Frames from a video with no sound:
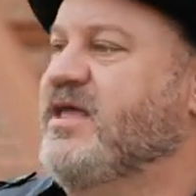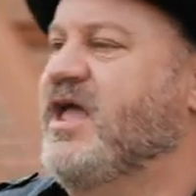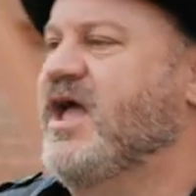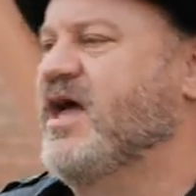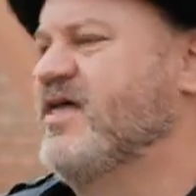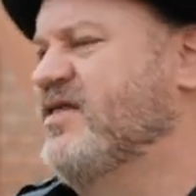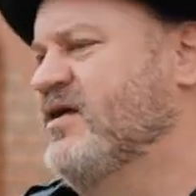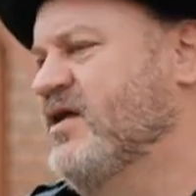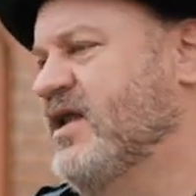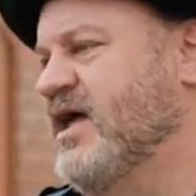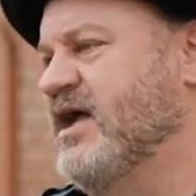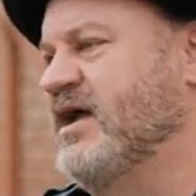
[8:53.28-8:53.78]

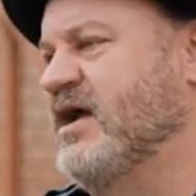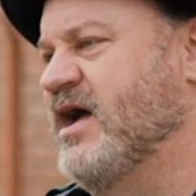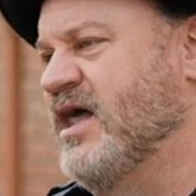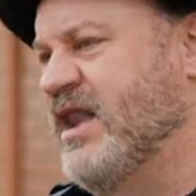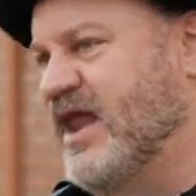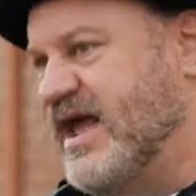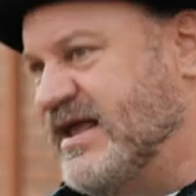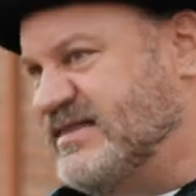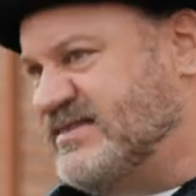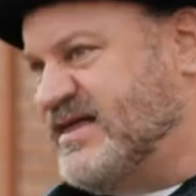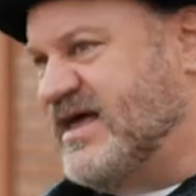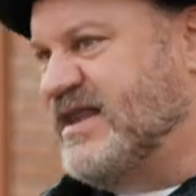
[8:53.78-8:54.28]
And they're like, I
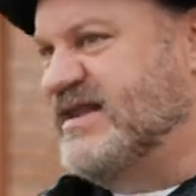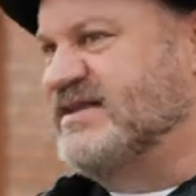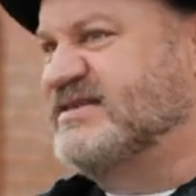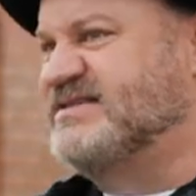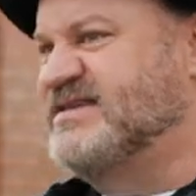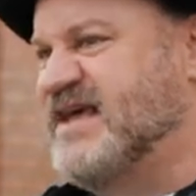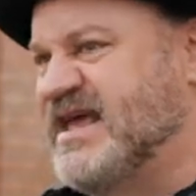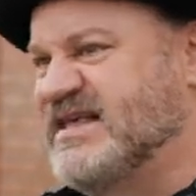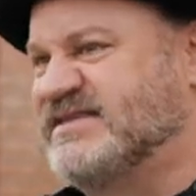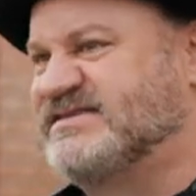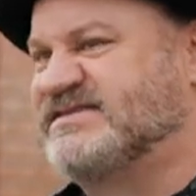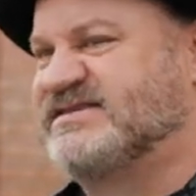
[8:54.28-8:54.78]
like that
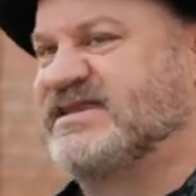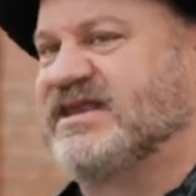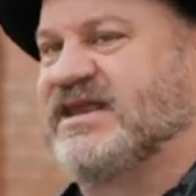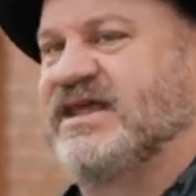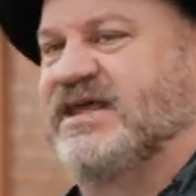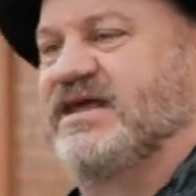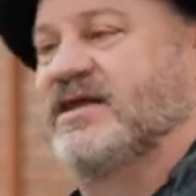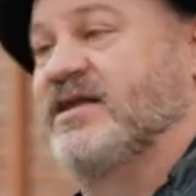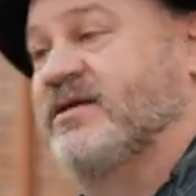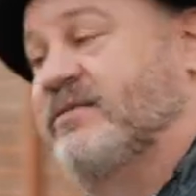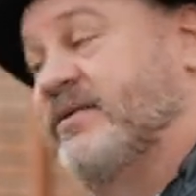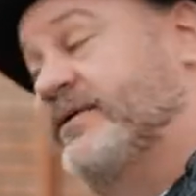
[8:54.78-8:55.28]

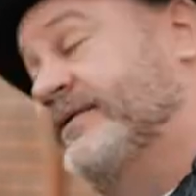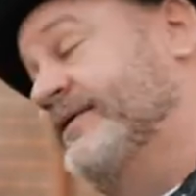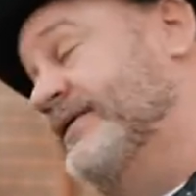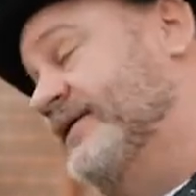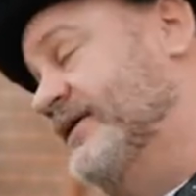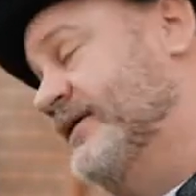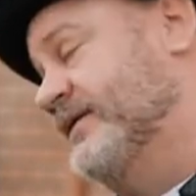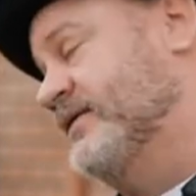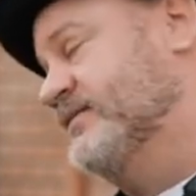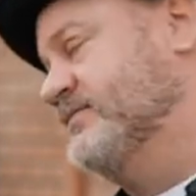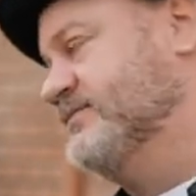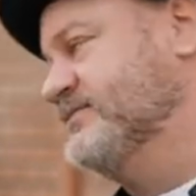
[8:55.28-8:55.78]
intensity. And I'm like,
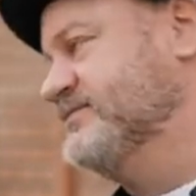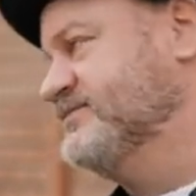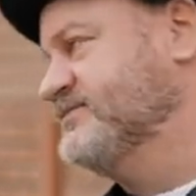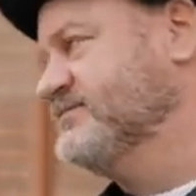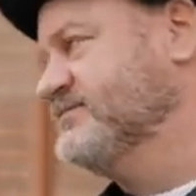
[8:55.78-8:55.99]
right.